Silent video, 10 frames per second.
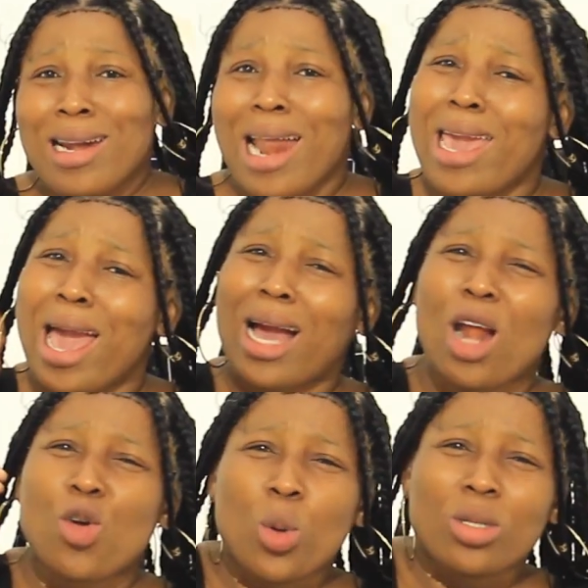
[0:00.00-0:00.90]
Now, you
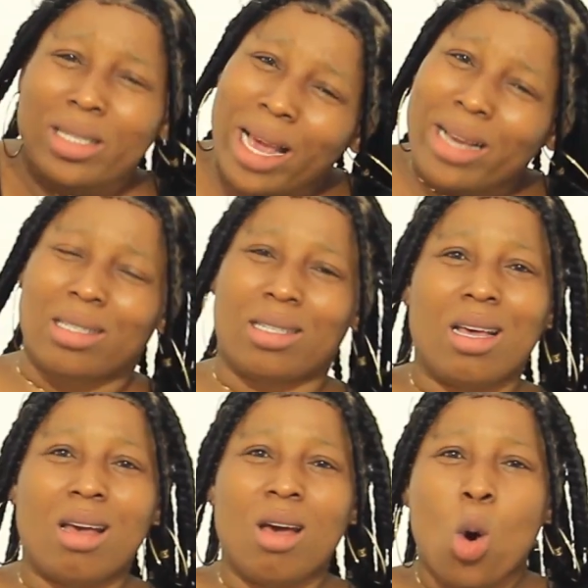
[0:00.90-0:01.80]
can't those days.
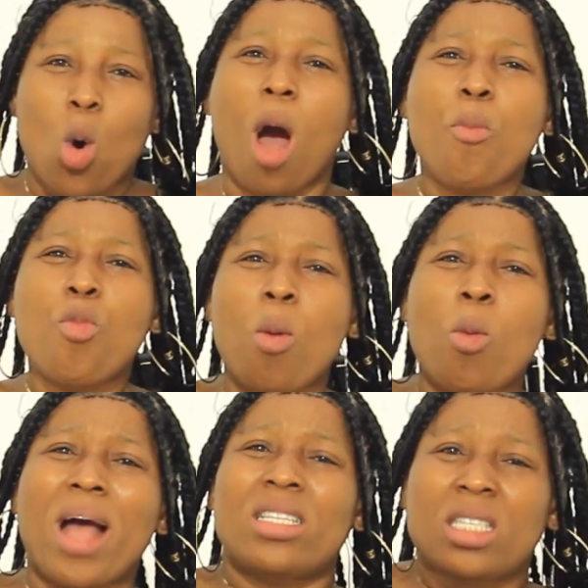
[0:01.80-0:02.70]
Oh,
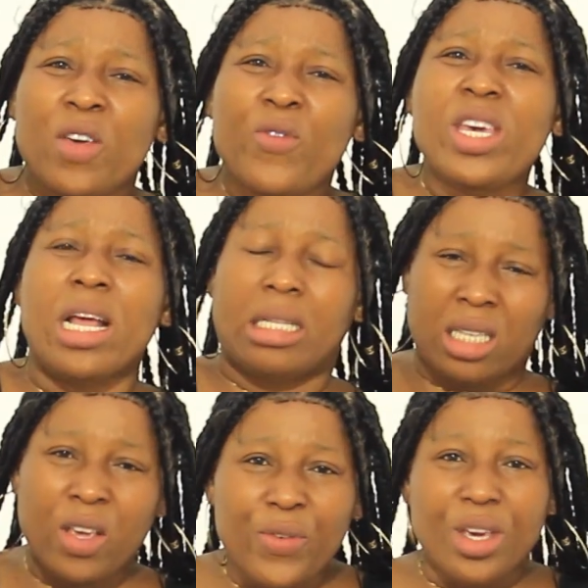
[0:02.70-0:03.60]
my TV,
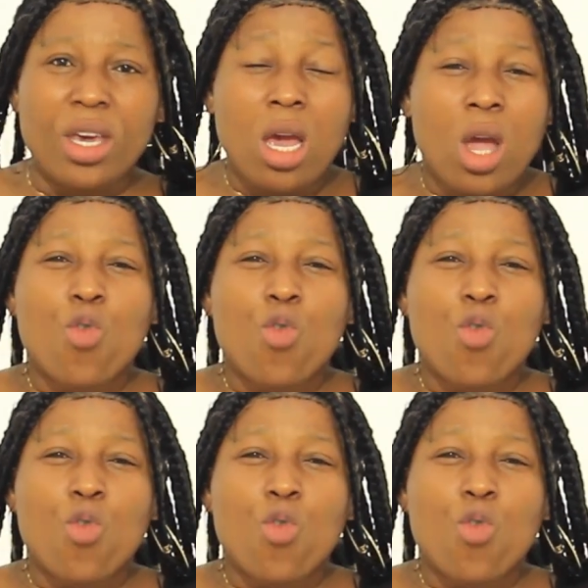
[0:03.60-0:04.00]
TV.